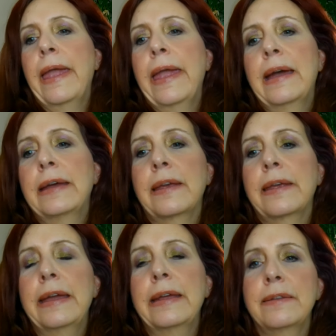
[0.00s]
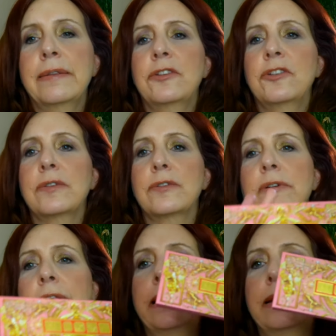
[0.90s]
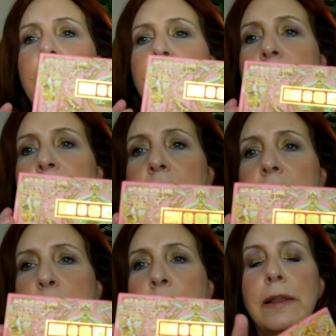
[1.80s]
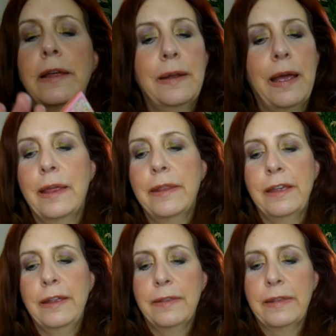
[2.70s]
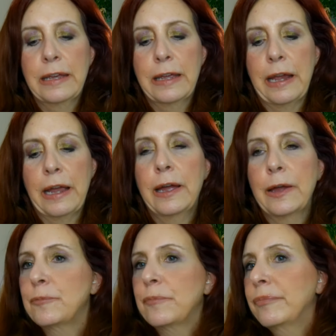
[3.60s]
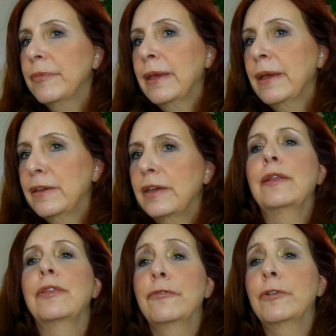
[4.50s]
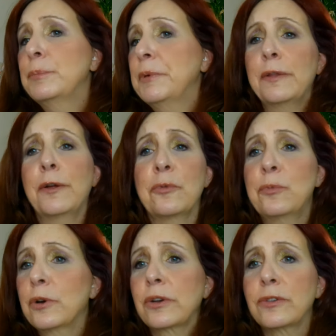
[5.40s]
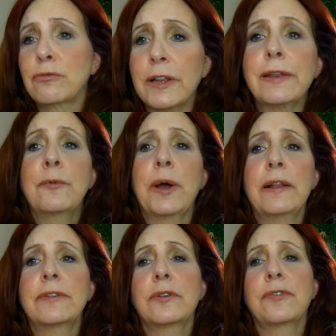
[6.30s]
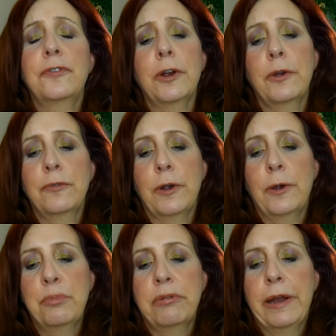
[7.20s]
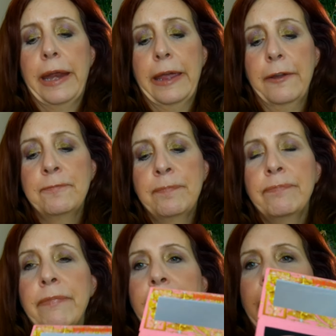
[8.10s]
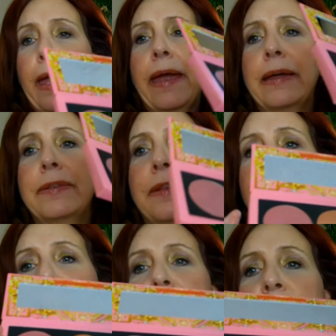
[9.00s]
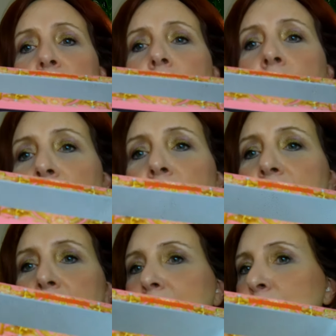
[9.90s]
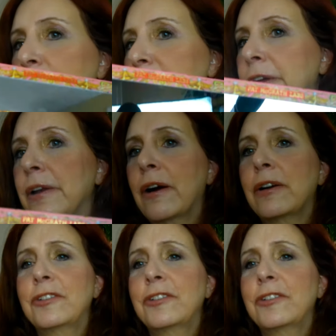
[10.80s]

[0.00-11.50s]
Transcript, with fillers: And again, just really loving this palette. I think that, um, yeah, the formula works really well. It's very, very pretty. and the two colors that come with it are